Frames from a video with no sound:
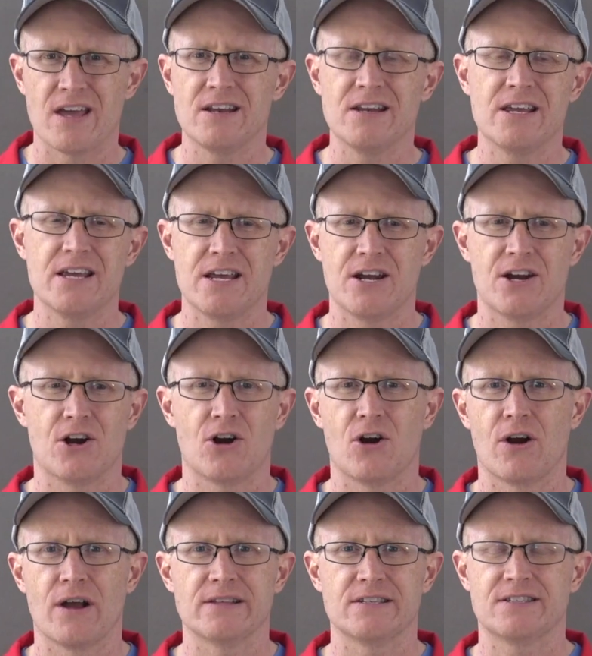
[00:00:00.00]
and
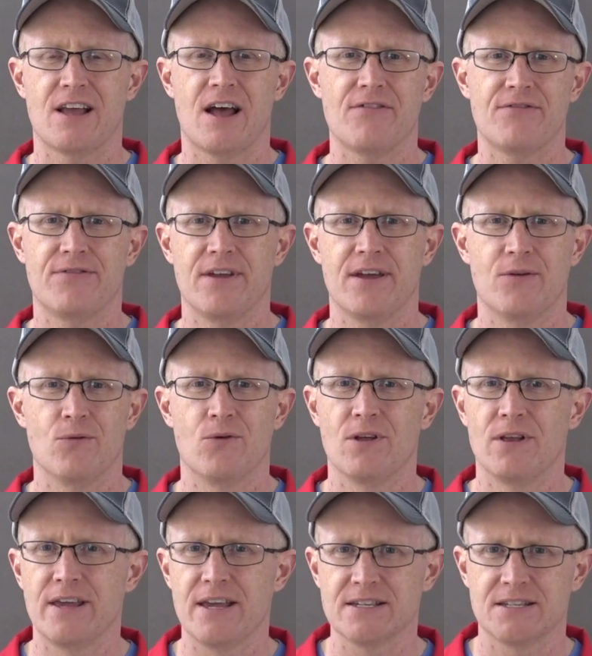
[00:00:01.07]
gear and stuff that
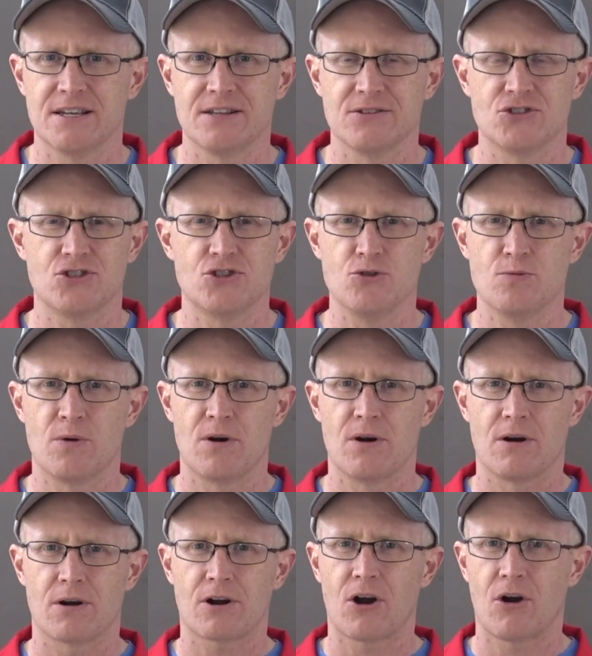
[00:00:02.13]
really isn't
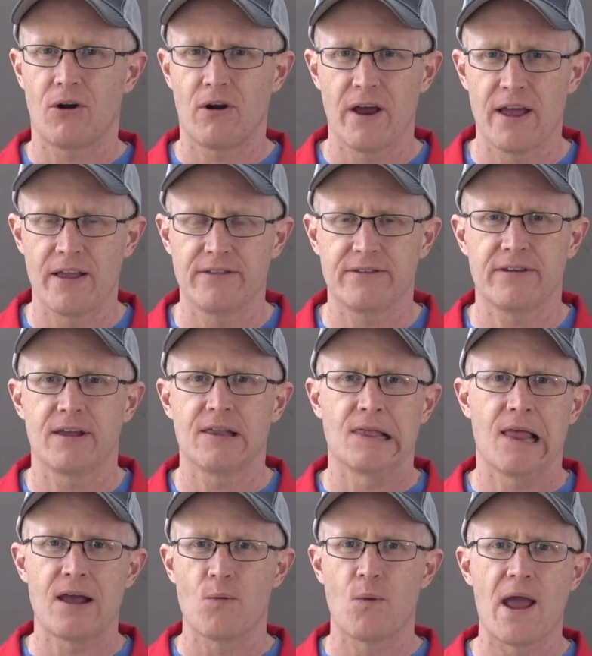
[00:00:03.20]
super current and
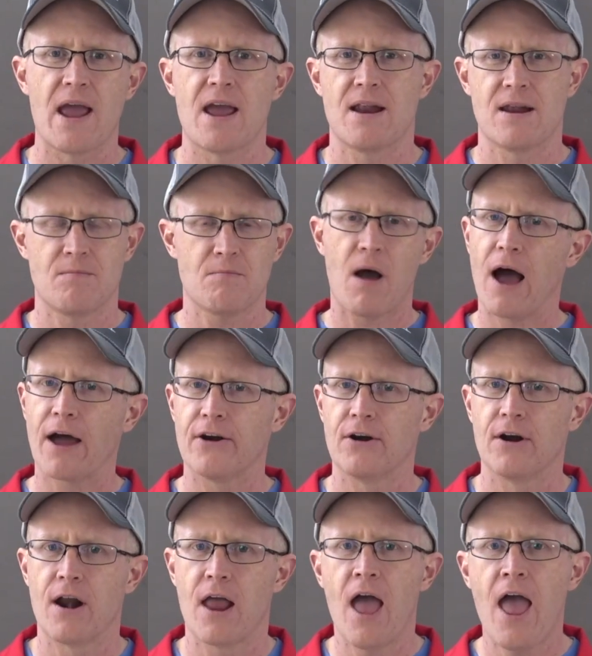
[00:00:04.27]
lightweight and
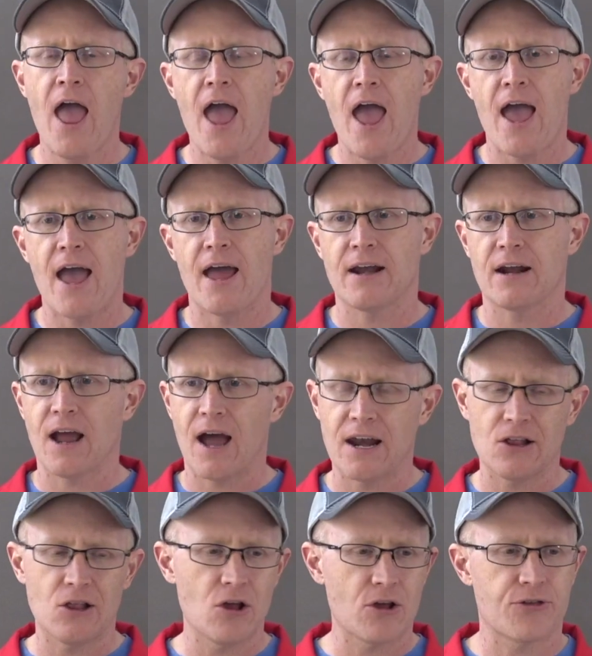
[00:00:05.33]
modern, and
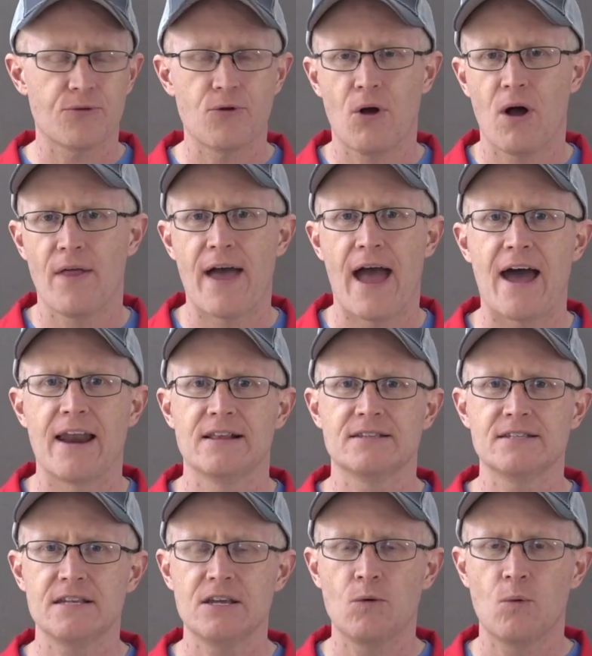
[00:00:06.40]
kind of look through all that and
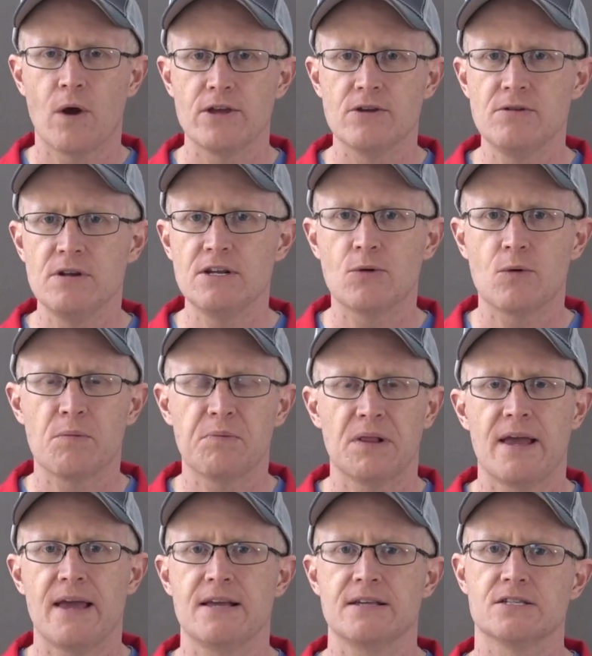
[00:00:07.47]
see what you need to
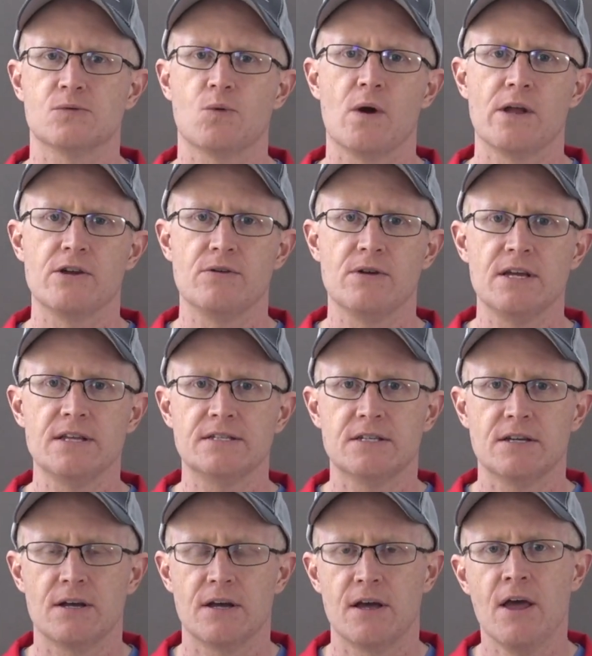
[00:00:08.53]
replace, what you need
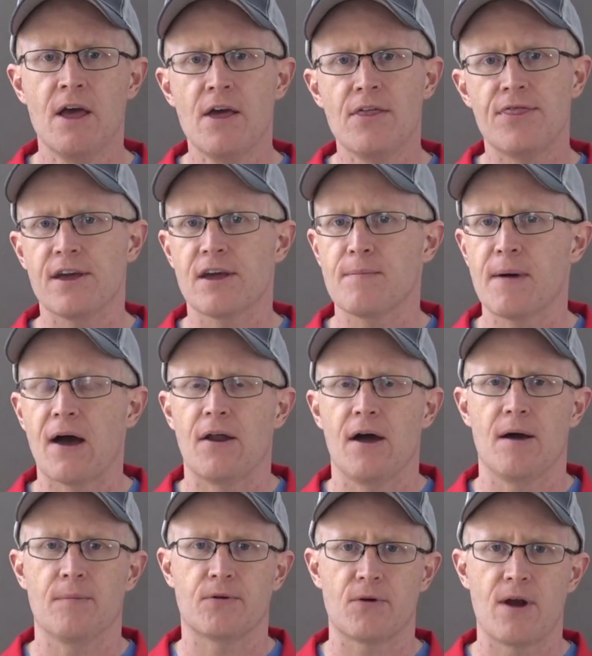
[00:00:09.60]
to think about
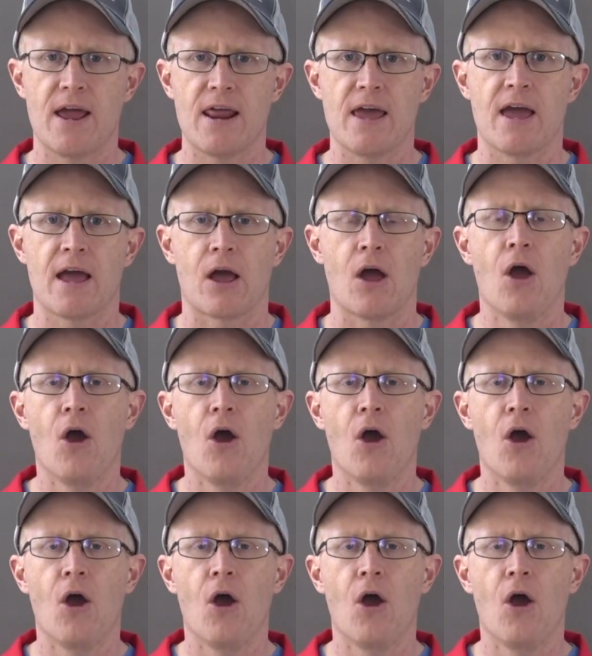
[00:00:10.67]
upgrading,